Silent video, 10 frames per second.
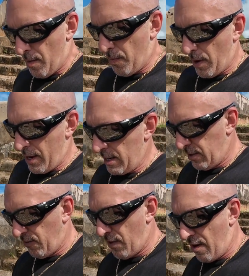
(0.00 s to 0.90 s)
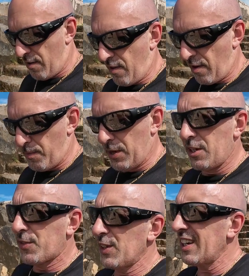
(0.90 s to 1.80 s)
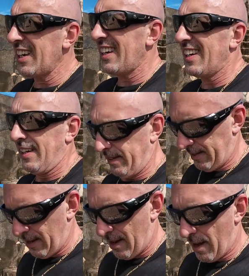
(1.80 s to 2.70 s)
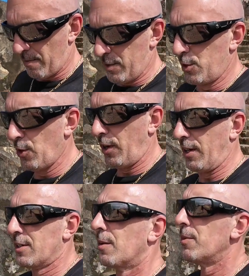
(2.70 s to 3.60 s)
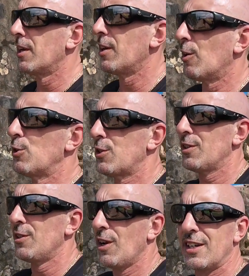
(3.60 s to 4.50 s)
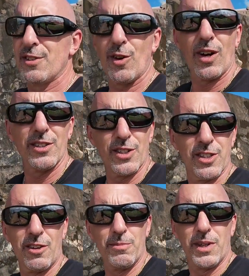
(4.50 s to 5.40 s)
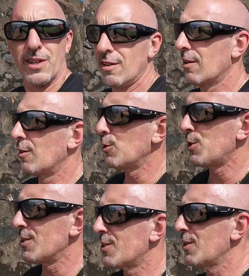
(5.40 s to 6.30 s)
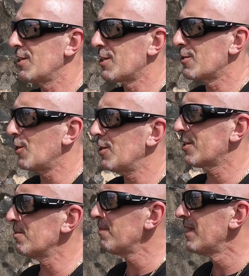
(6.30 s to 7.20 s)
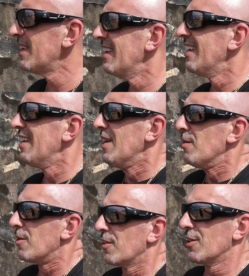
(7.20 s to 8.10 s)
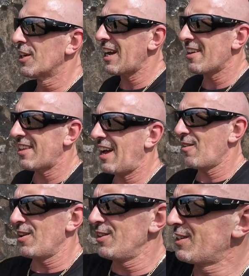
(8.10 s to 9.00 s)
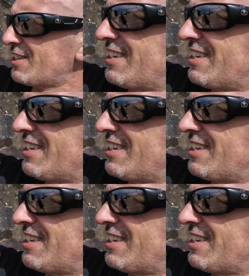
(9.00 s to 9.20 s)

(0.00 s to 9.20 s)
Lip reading: But it's very, very peaceful here. I'm enjoying it because I'm near the ocean. You guys know I just love being near an ocean, so this is awesome. But if you look out that way, you can